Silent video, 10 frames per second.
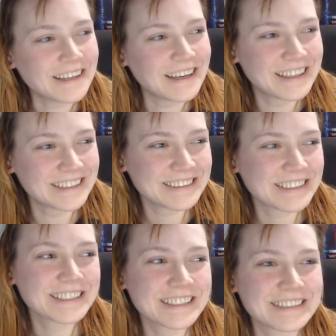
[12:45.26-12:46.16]

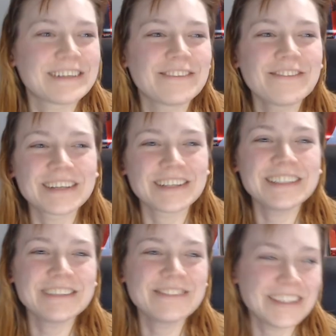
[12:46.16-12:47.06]
because I don't want to
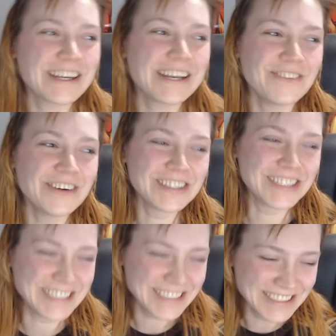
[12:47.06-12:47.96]
live here anymore.
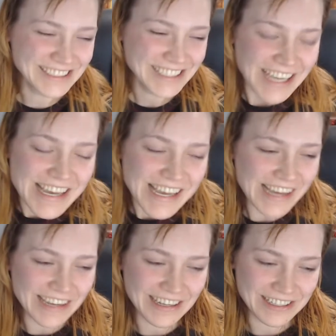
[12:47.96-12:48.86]

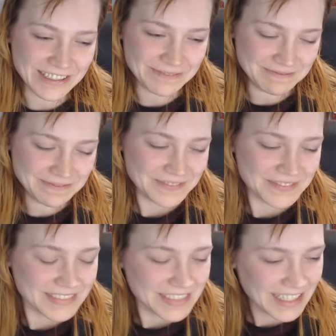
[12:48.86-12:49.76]
And
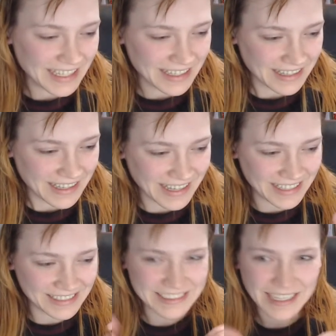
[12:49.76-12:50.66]

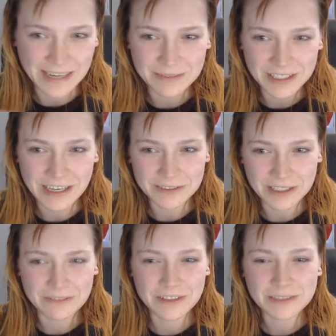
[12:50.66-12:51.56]
I'm gonna have to
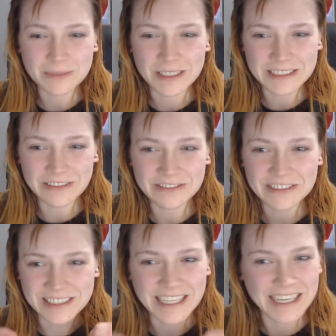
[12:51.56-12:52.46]
convince myself to
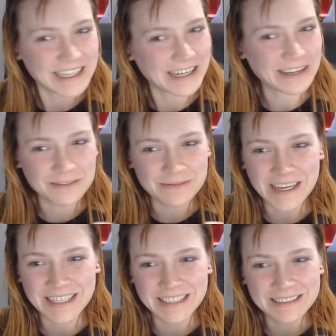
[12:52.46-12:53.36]
take it out of
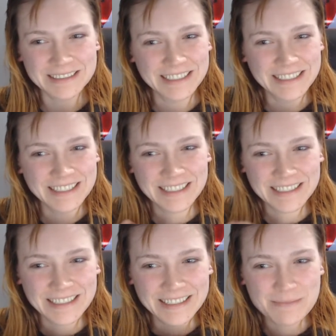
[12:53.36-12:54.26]
my
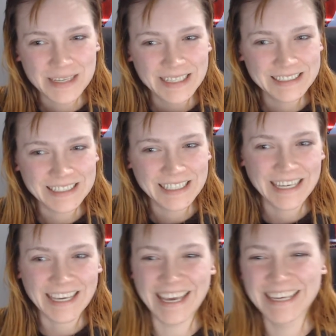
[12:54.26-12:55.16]

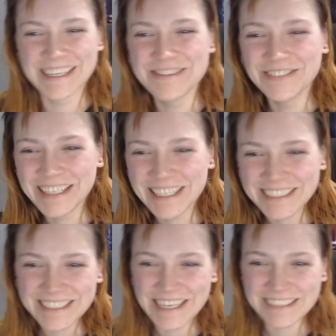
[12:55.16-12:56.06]
PC
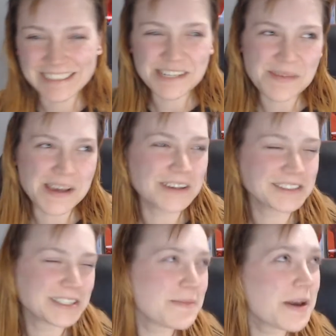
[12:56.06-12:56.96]
because I
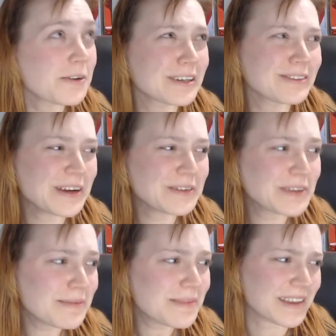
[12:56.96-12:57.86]
somehow it wound
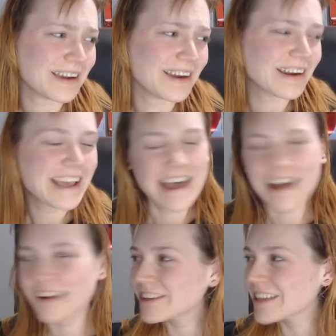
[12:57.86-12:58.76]
up there.
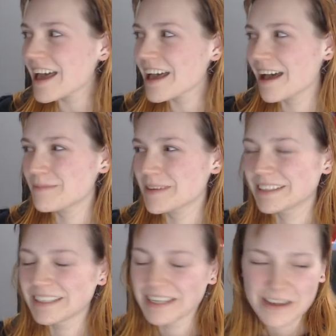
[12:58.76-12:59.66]
How did that
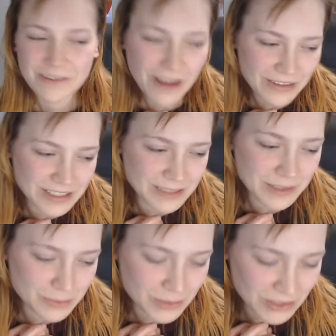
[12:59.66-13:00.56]
happen? Wow, these
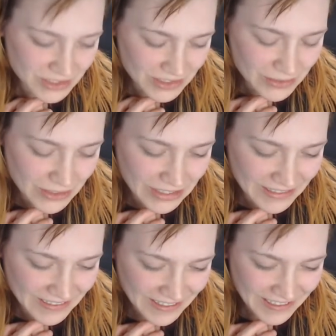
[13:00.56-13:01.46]
books were just too good.
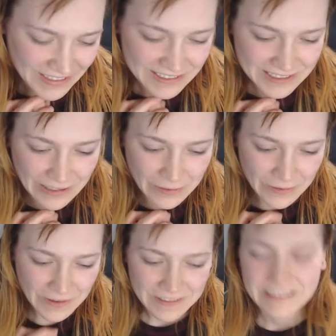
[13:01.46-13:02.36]
So
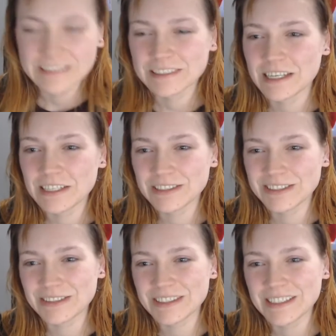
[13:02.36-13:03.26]
stay
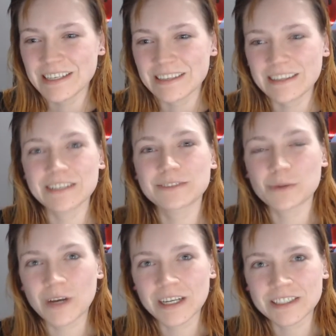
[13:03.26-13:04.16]
tuned. Thanks for
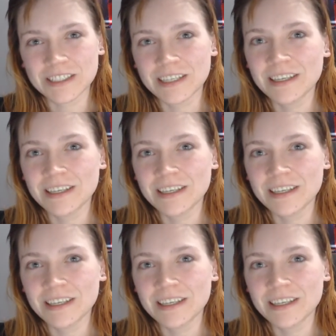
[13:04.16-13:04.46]
watching,